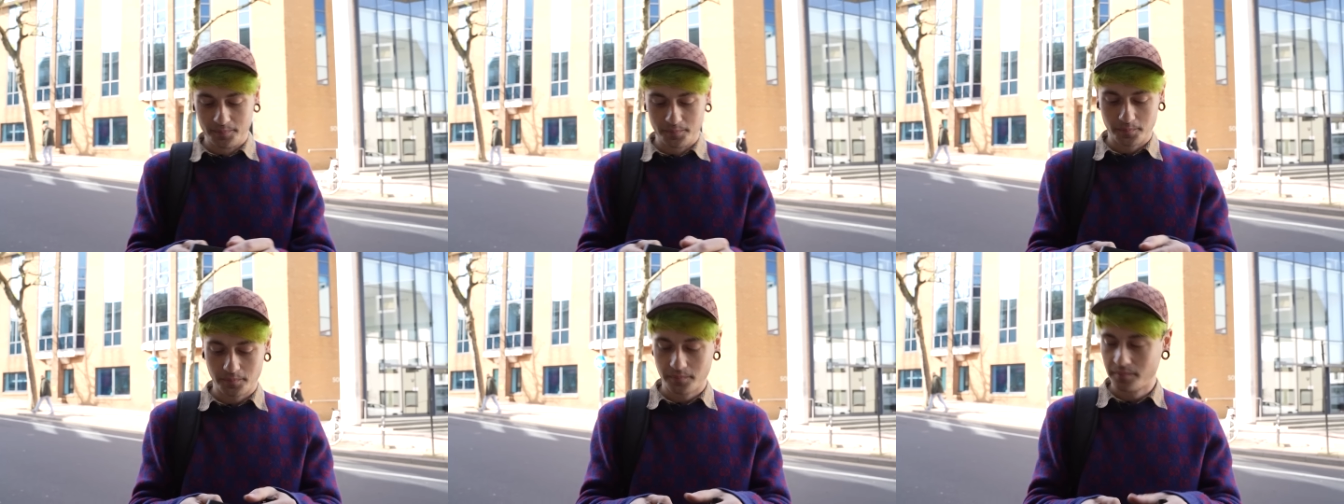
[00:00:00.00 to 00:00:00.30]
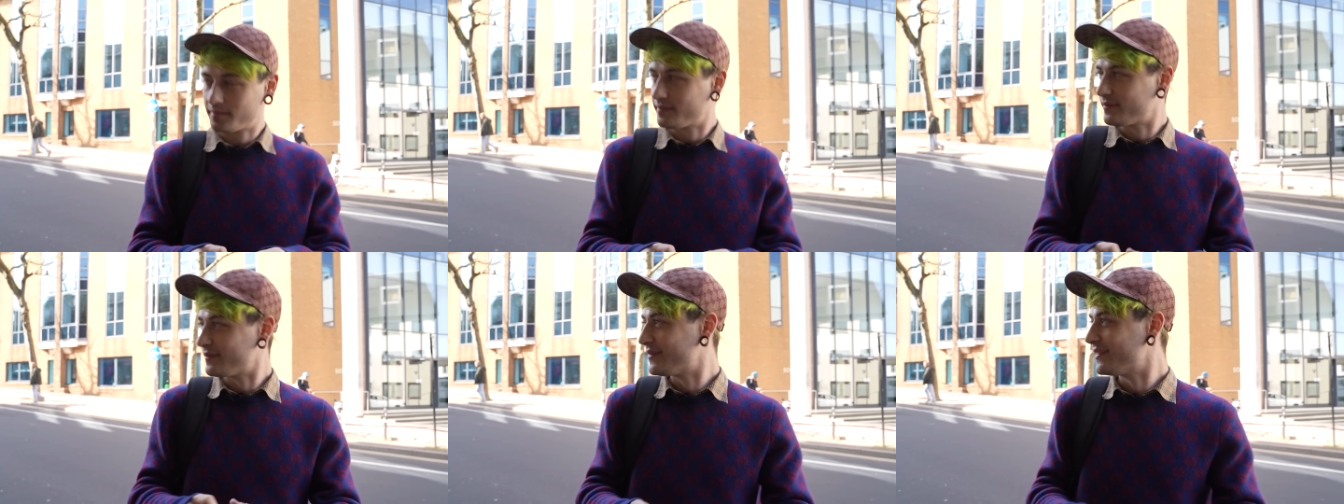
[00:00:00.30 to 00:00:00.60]
Oh yeah,
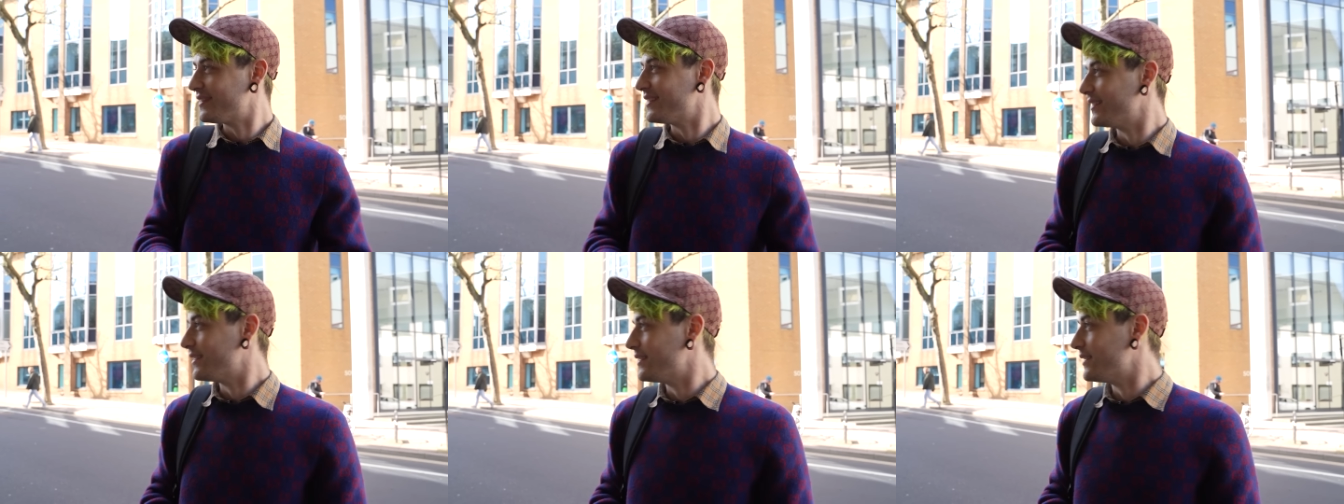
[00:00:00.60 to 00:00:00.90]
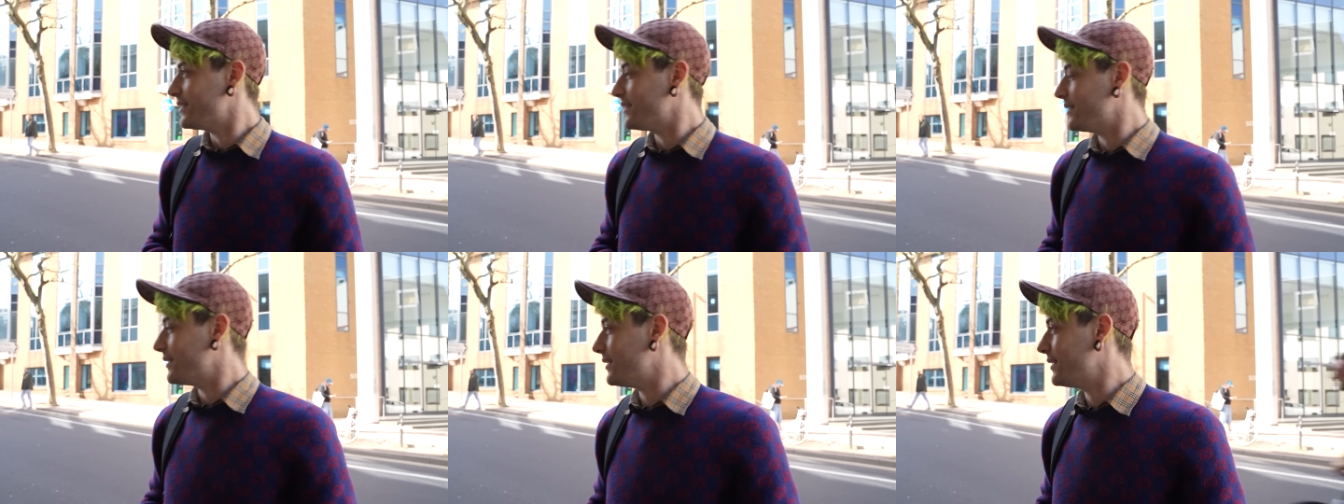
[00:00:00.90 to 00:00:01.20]
I sh heard
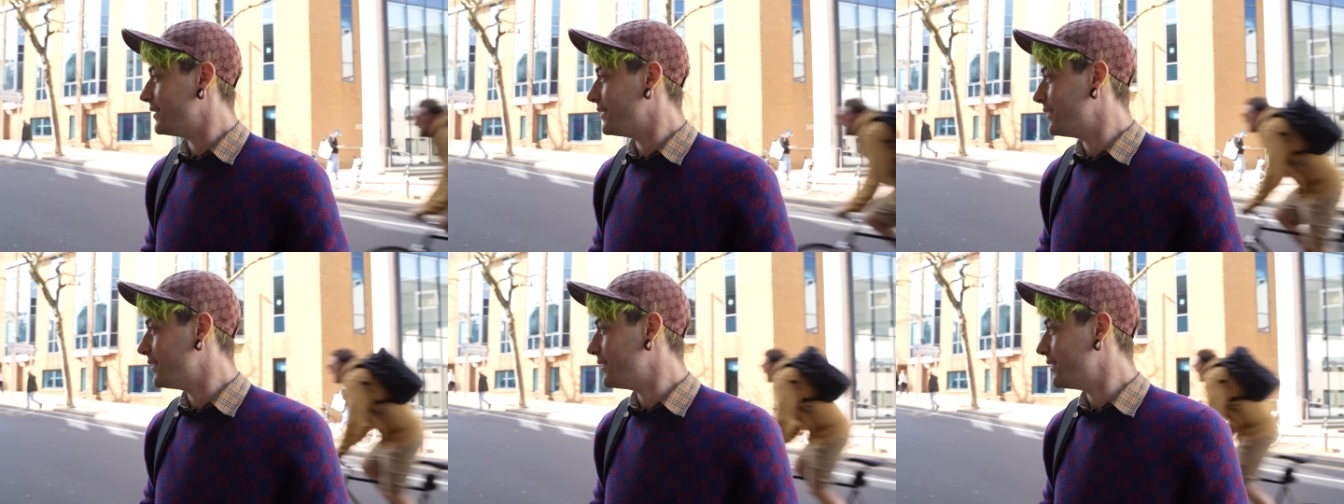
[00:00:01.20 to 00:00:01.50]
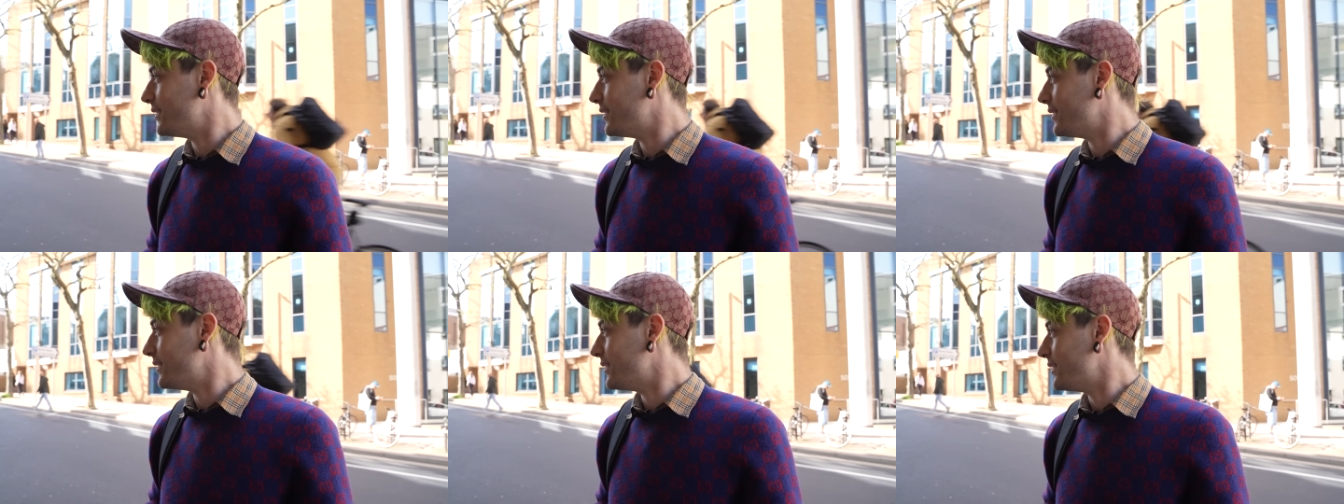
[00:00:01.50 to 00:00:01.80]
the blue
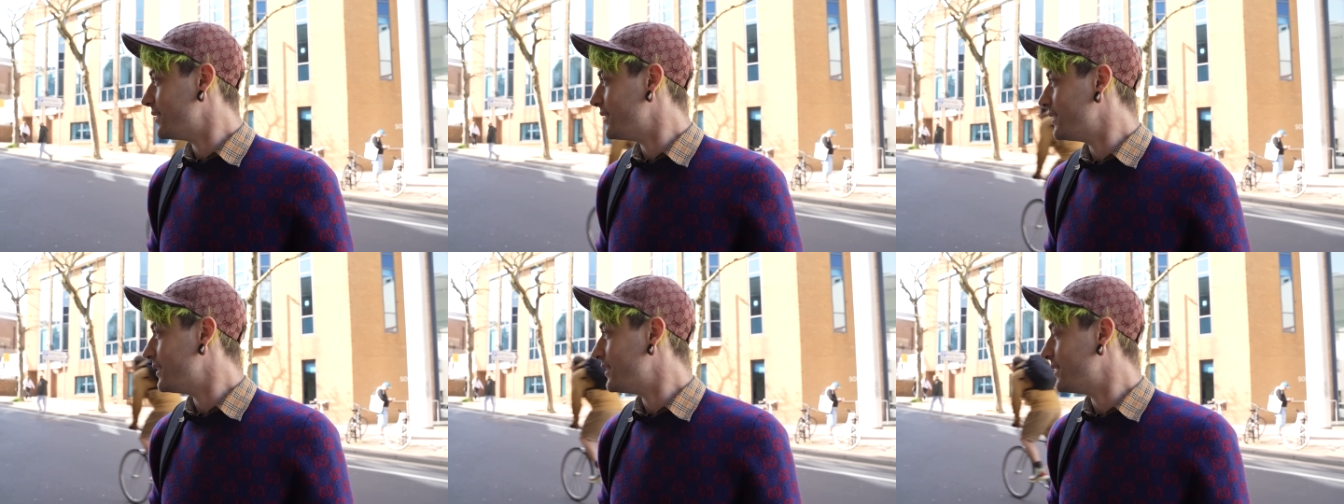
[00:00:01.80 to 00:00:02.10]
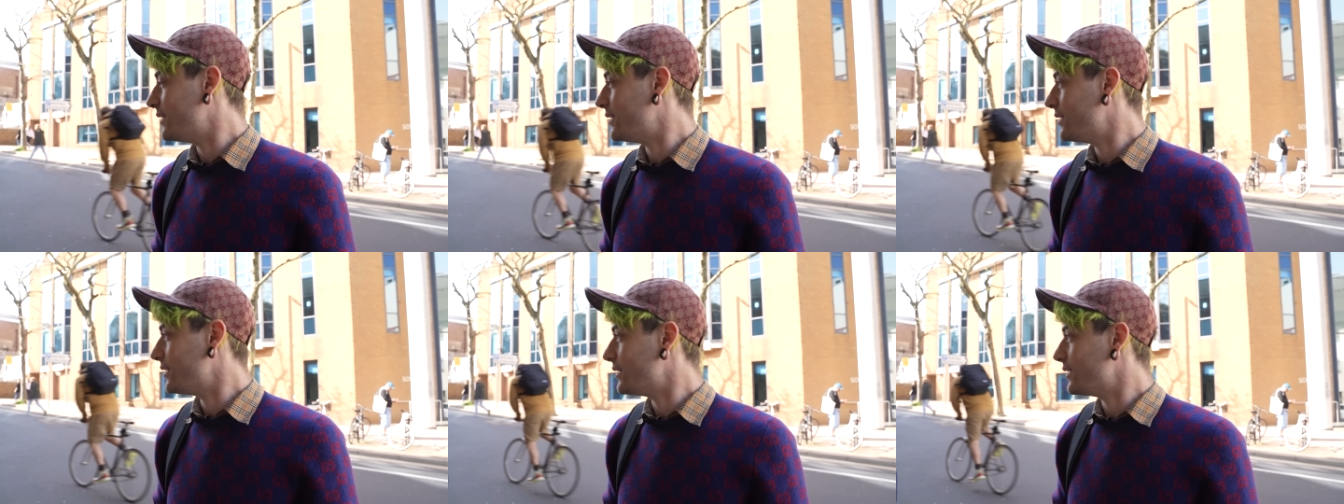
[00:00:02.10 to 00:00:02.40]
sushi from you.